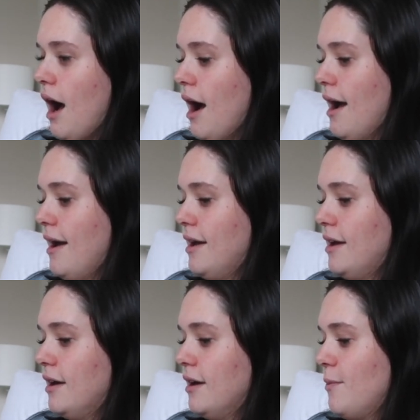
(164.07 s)

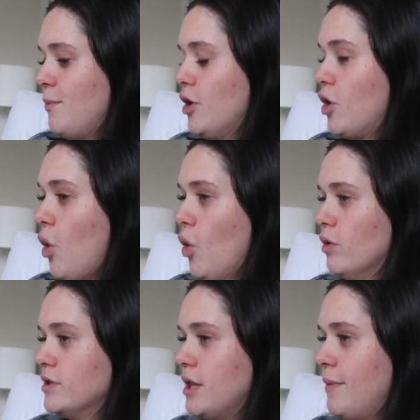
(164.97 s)
I put
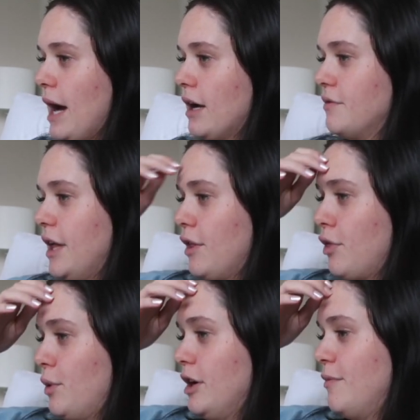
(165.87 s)
holes in the back of
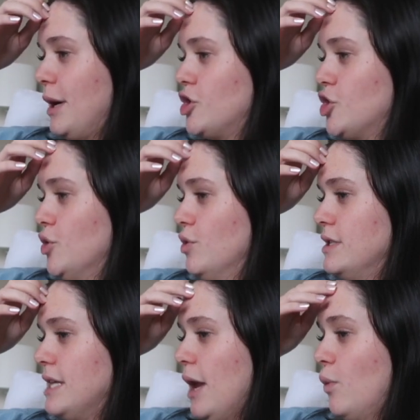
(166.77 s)
like 3 of my
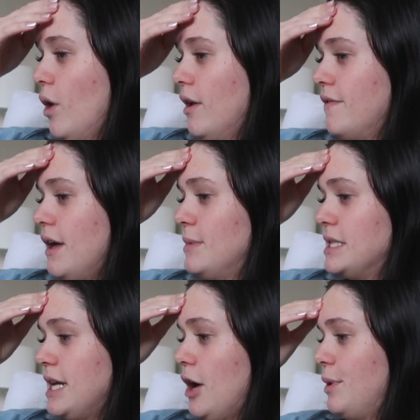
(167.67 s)
shoes, and one of them
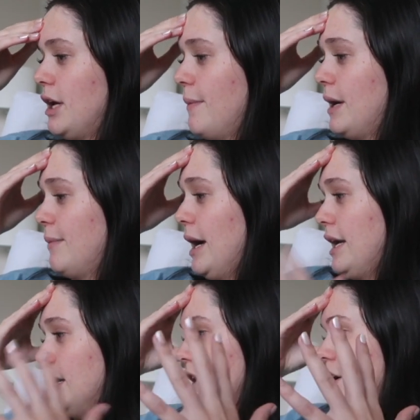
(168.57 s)
is now becoming
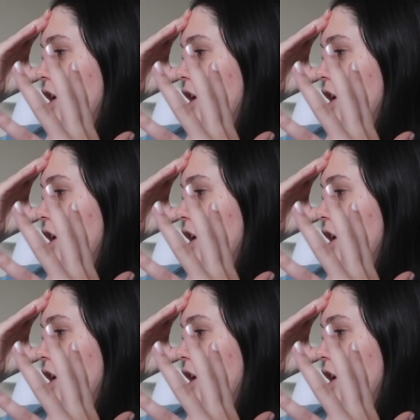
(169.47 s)
my